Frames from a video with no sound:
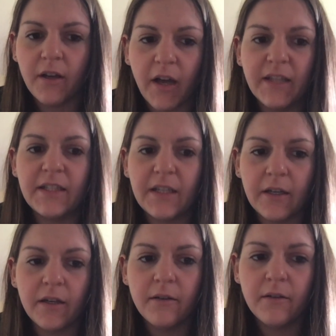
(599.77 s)

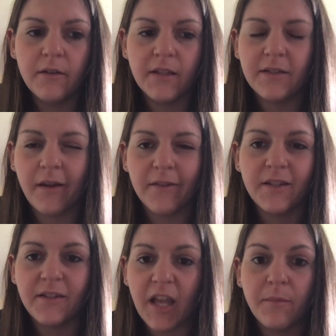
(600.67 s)
idea. It's not the
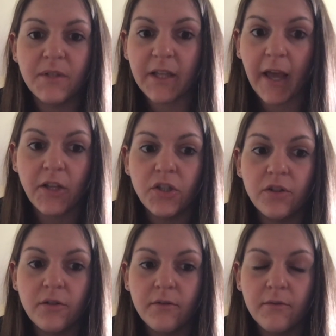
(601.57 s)
same sketch